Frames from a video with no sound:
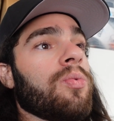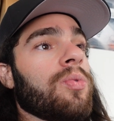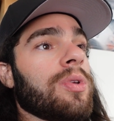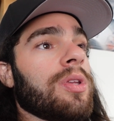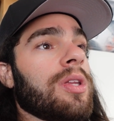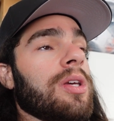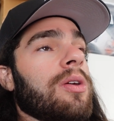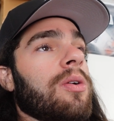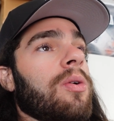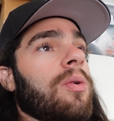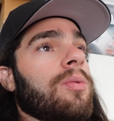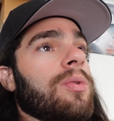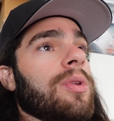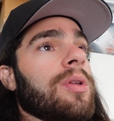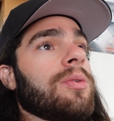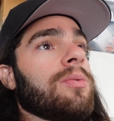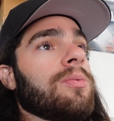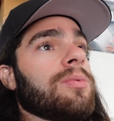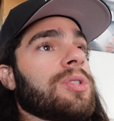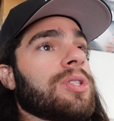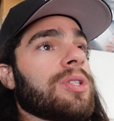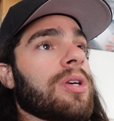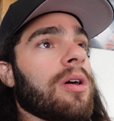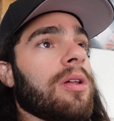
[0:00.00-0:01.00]
really
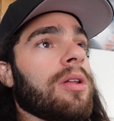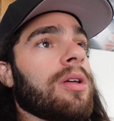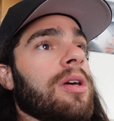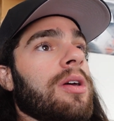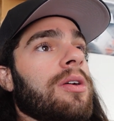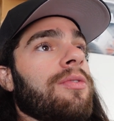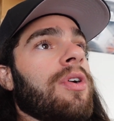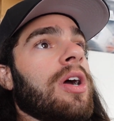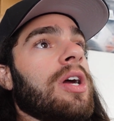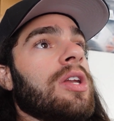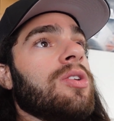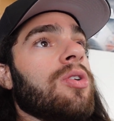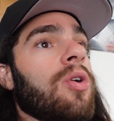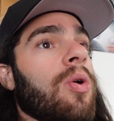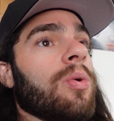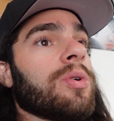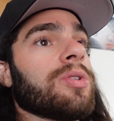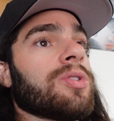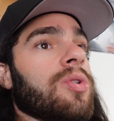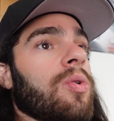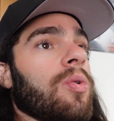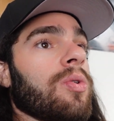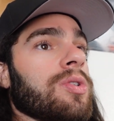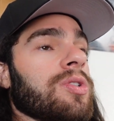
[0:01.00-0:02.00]
only sell it if I know
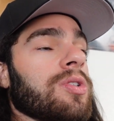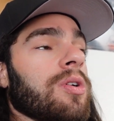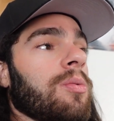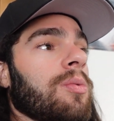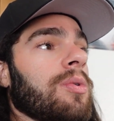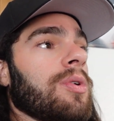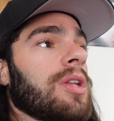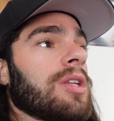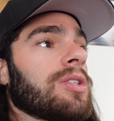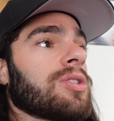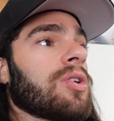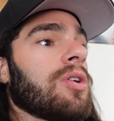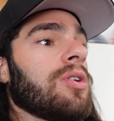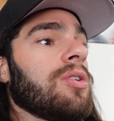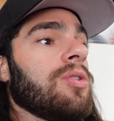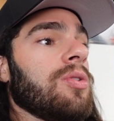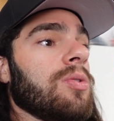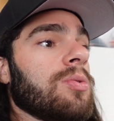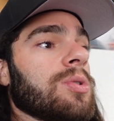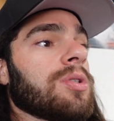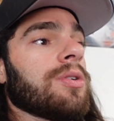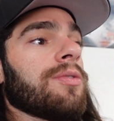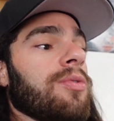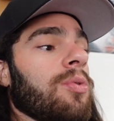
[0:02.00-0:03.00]
it's going to someone that's going to
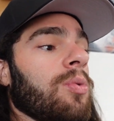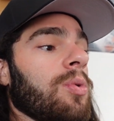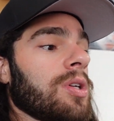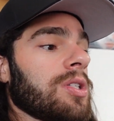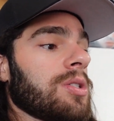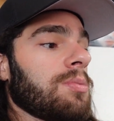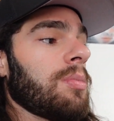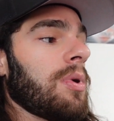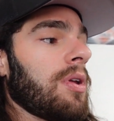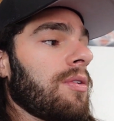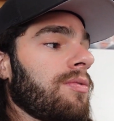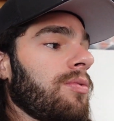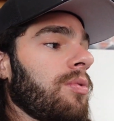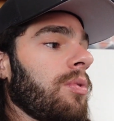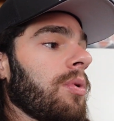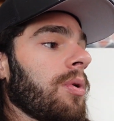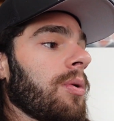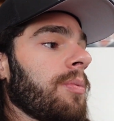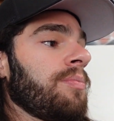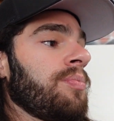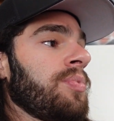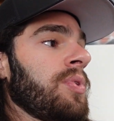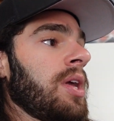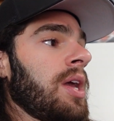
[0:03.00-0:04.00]
use it for what it's meant
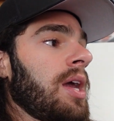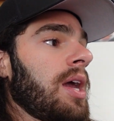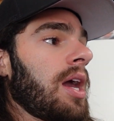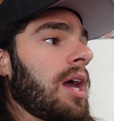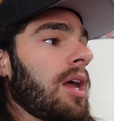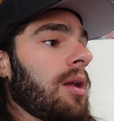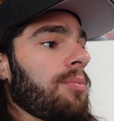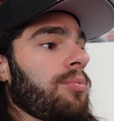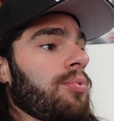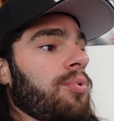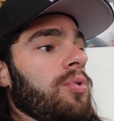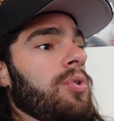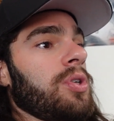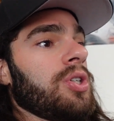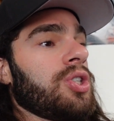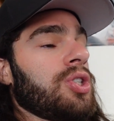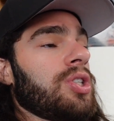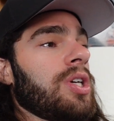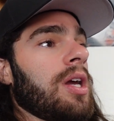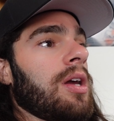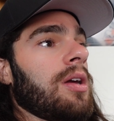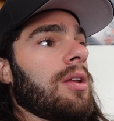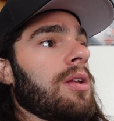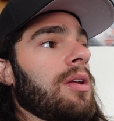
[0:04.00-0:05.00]
for and
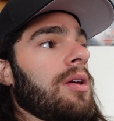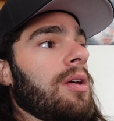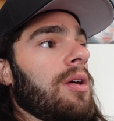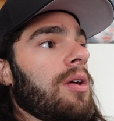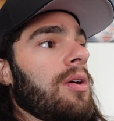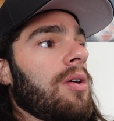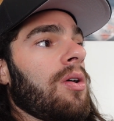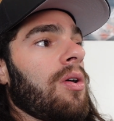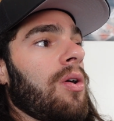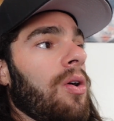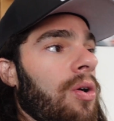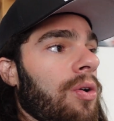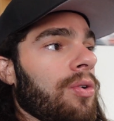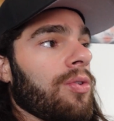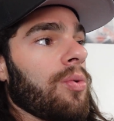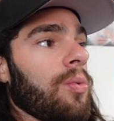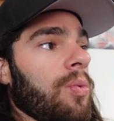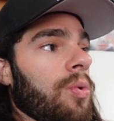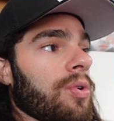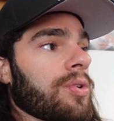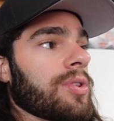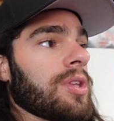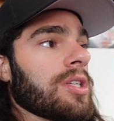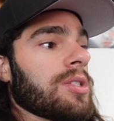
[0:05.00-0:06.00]
appreciate all the
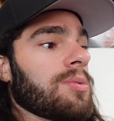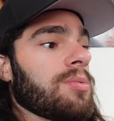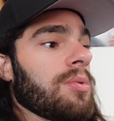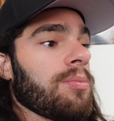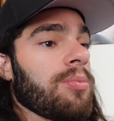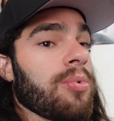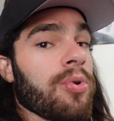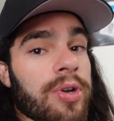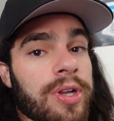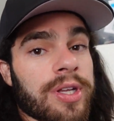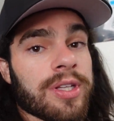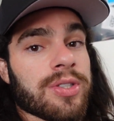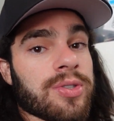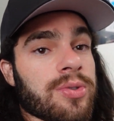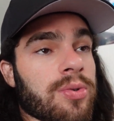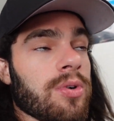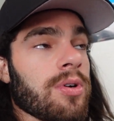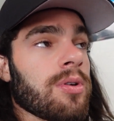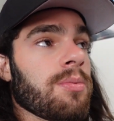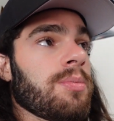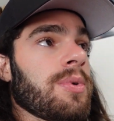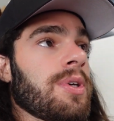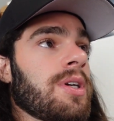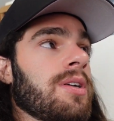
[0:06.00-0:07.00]
work that's been put into
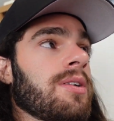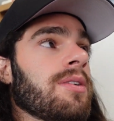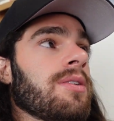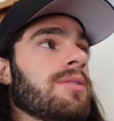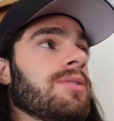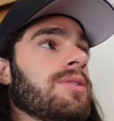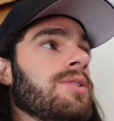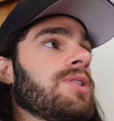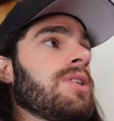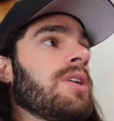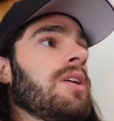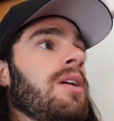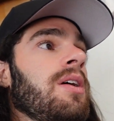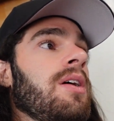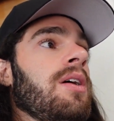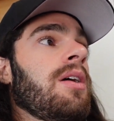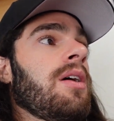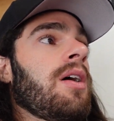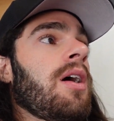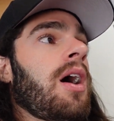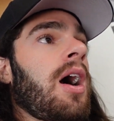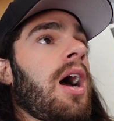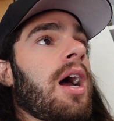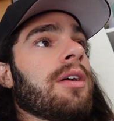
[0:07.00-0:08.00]
it, because
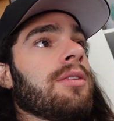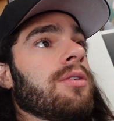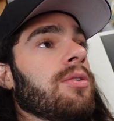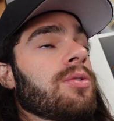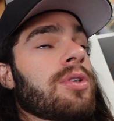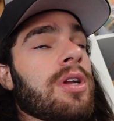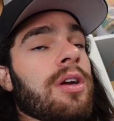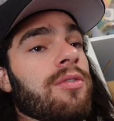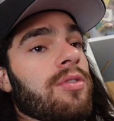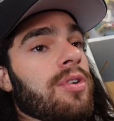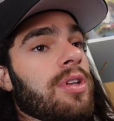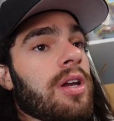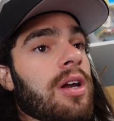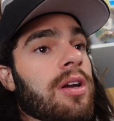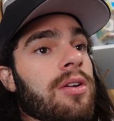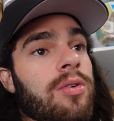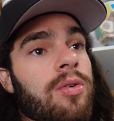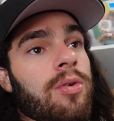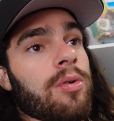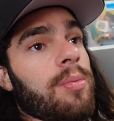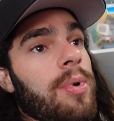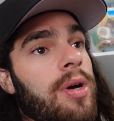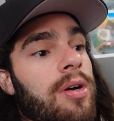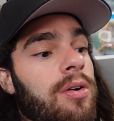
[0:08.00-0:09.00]
I learned everything I
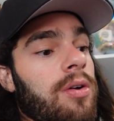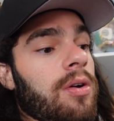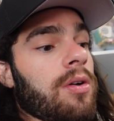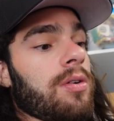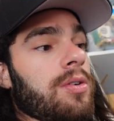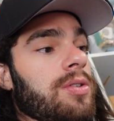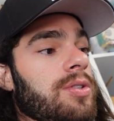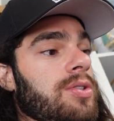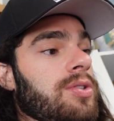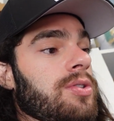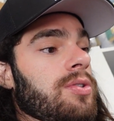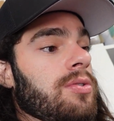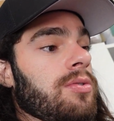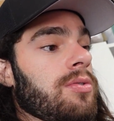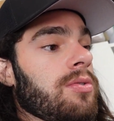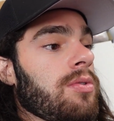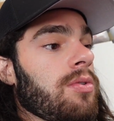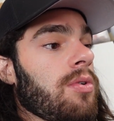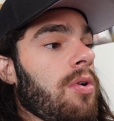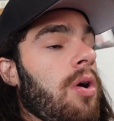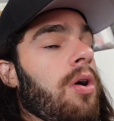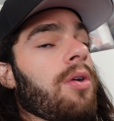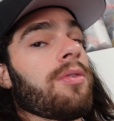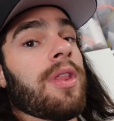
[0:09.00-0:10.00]
know about cars
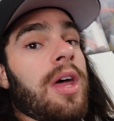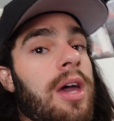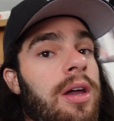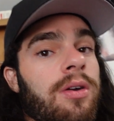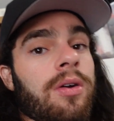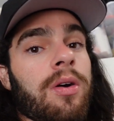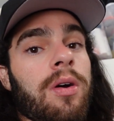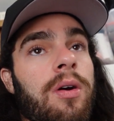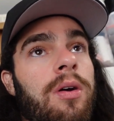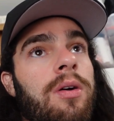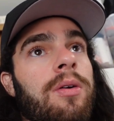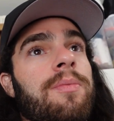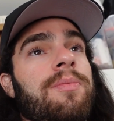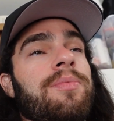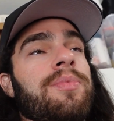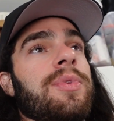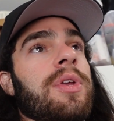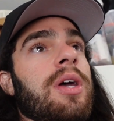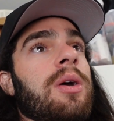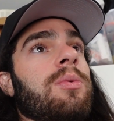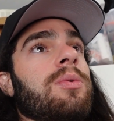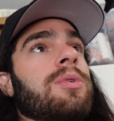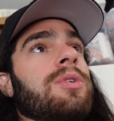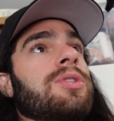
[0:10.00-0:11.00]
on that car.
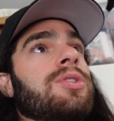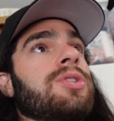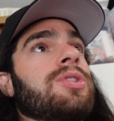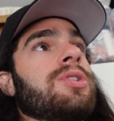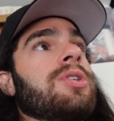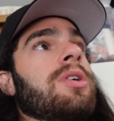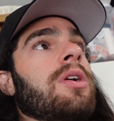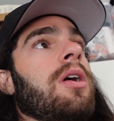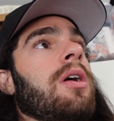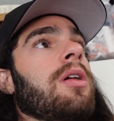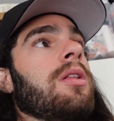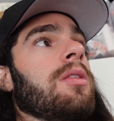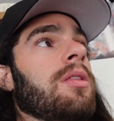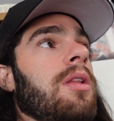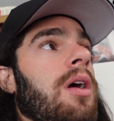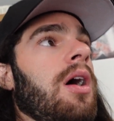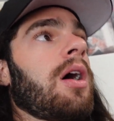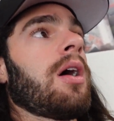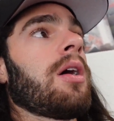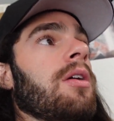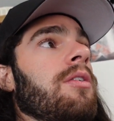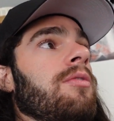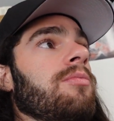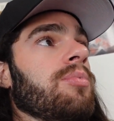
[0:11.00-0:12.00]
It was a
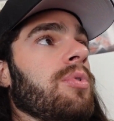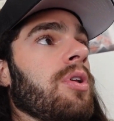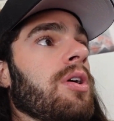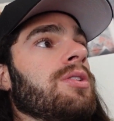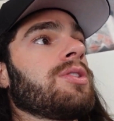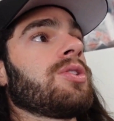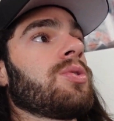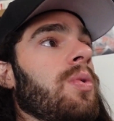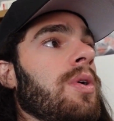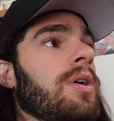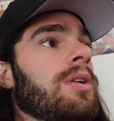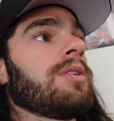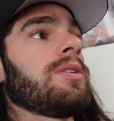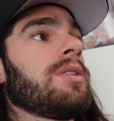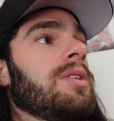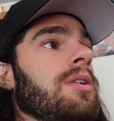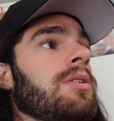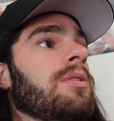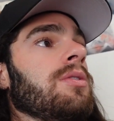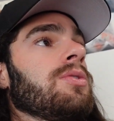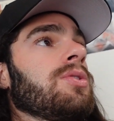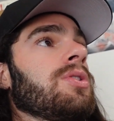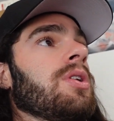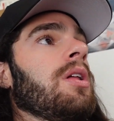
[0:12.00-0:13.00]
lot of blood, sweat, and
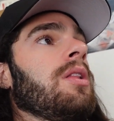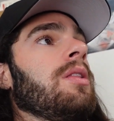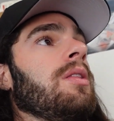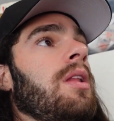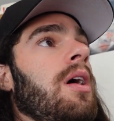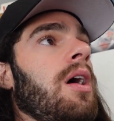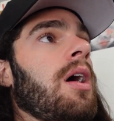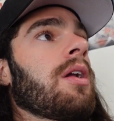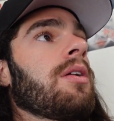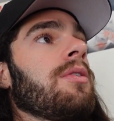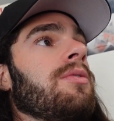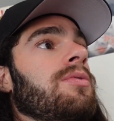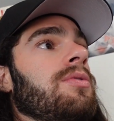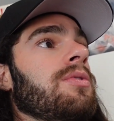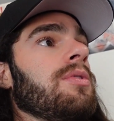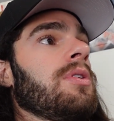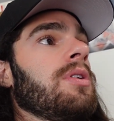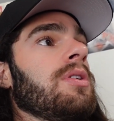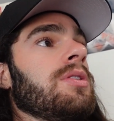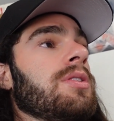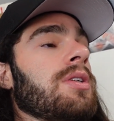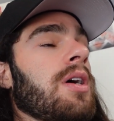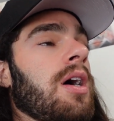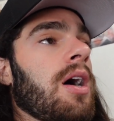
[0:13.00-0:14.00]
tears, a lot of
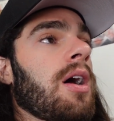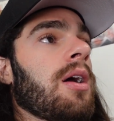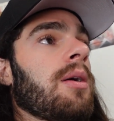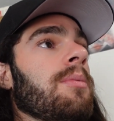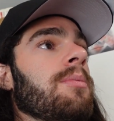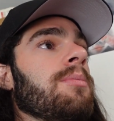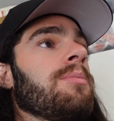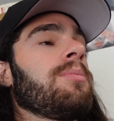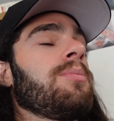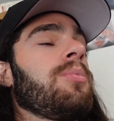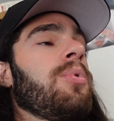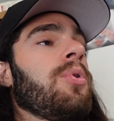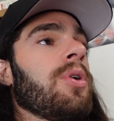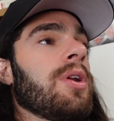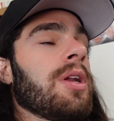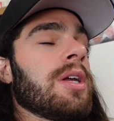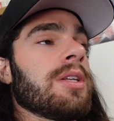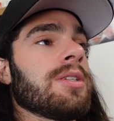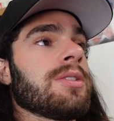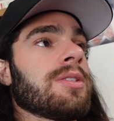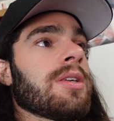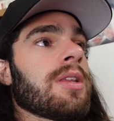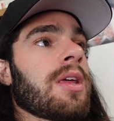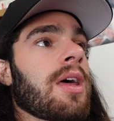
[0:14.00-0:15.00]
time put
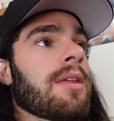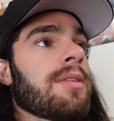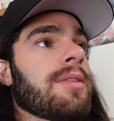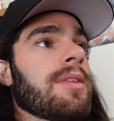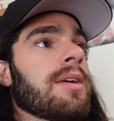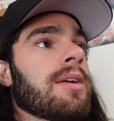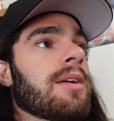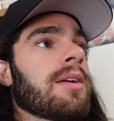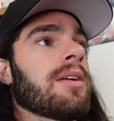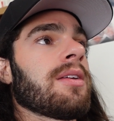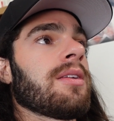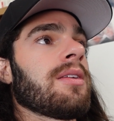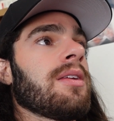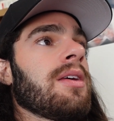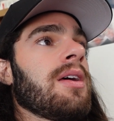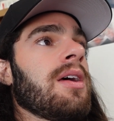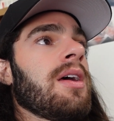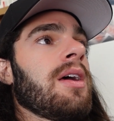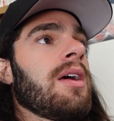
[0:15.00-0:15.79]
into that thing, and